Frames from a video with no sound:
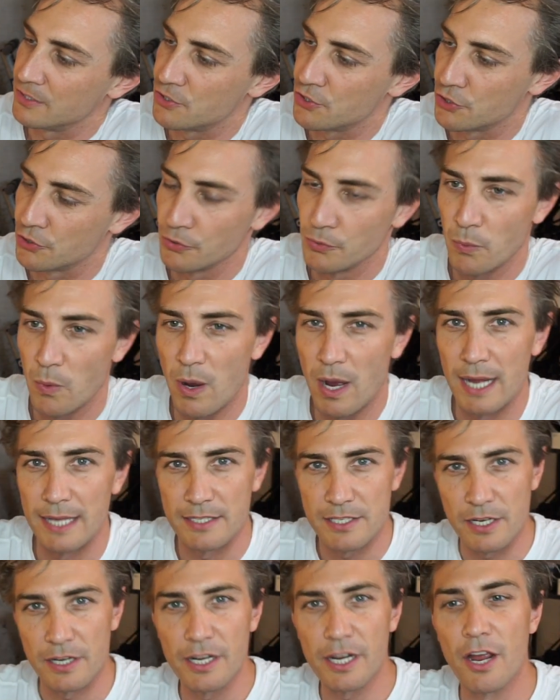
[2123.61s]
too wide.
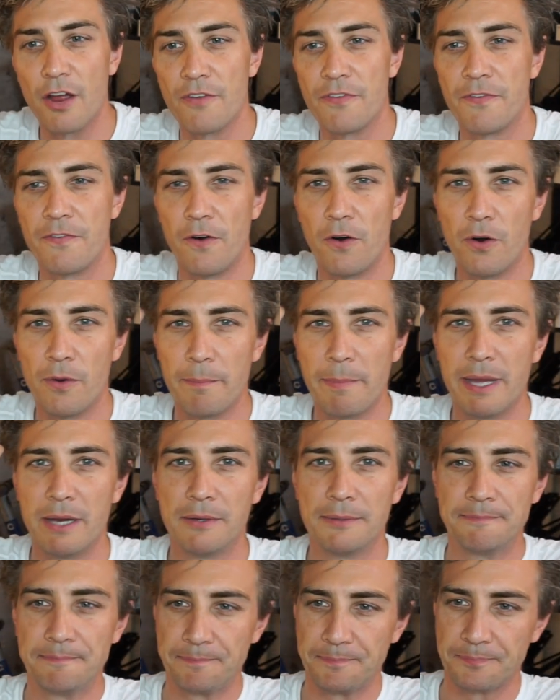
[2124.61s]
So I'm going to go 4
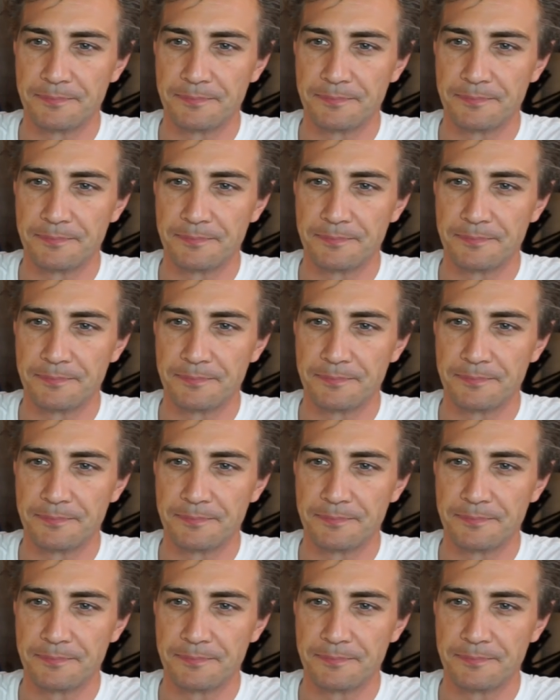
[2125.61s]
mil.